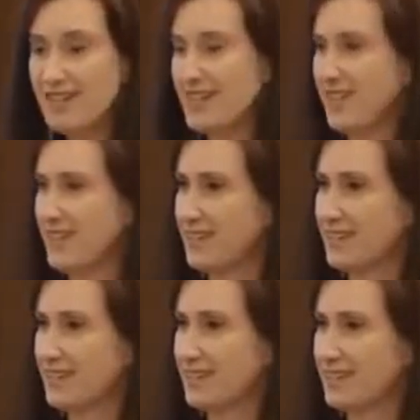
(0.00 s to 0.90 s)
easy
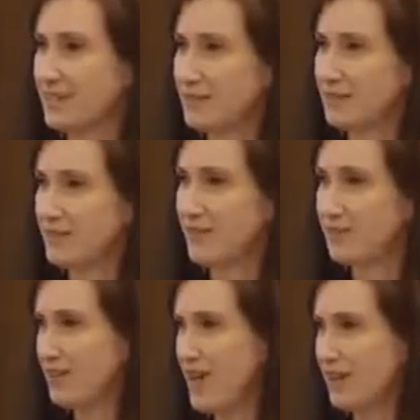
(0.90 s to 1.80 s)

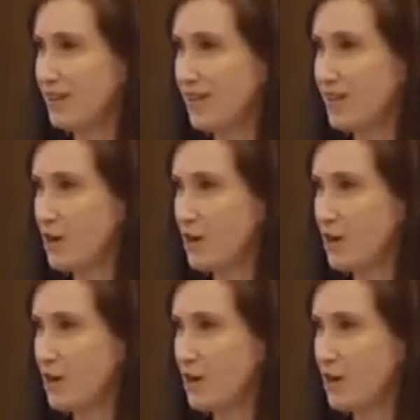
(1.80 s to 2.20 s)
and fun.